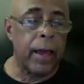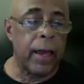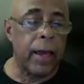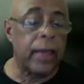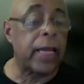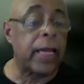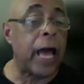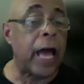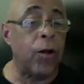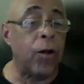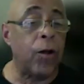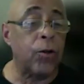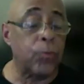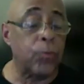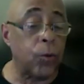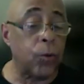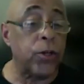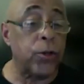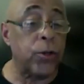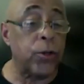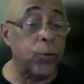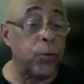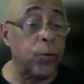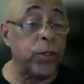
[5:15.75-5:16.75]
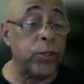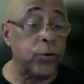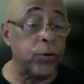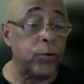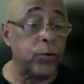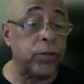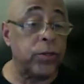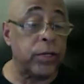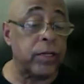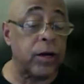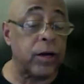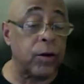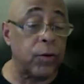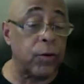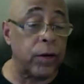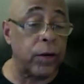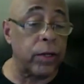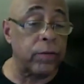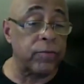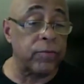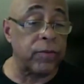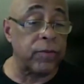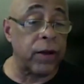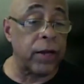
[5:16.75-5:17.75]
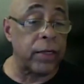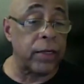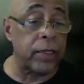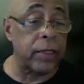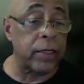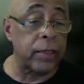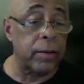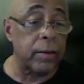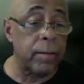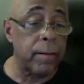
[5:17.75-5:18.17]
And how old were you when you did go in finally?